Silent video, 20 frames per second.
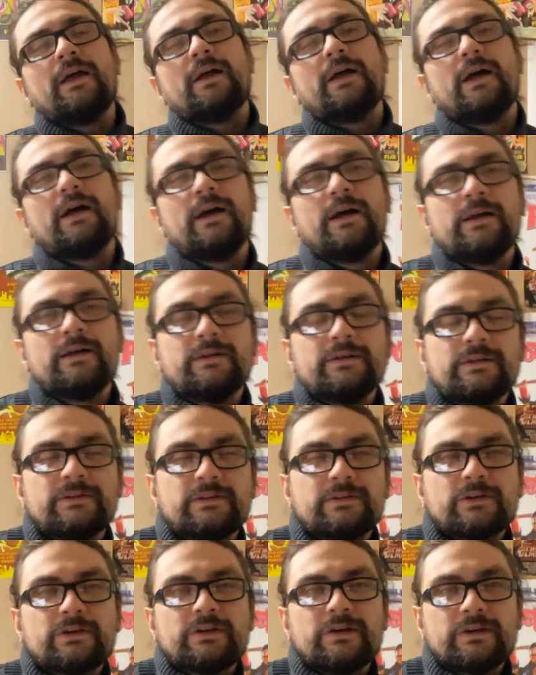of
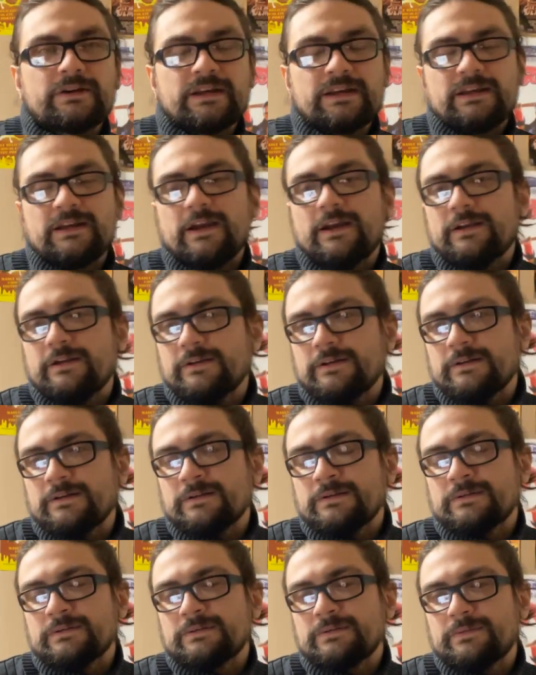cookie
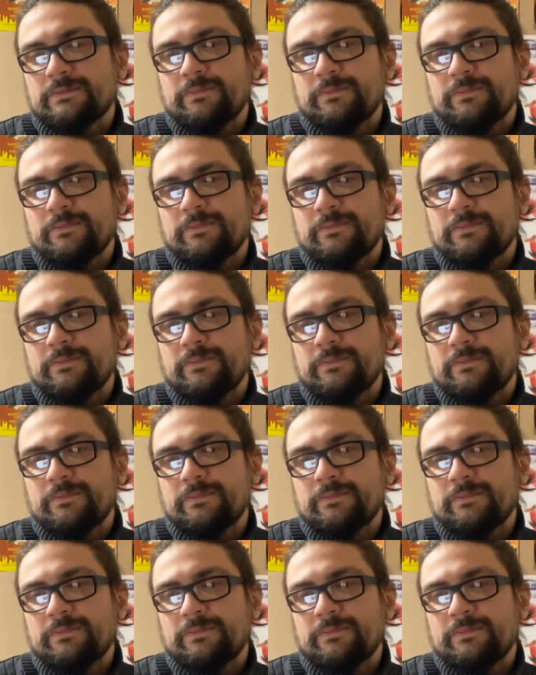cutter.